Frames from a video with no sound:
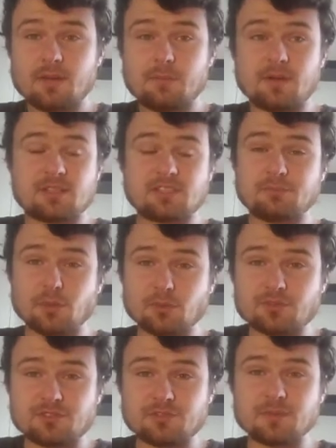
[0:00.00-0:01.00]
My
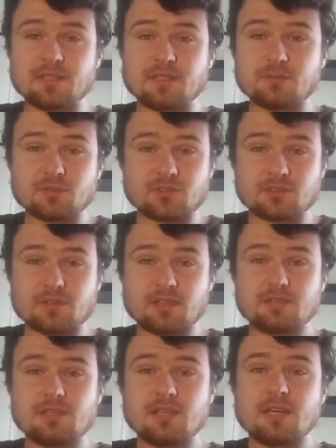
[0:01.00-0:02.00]
explosive speed wasn't great.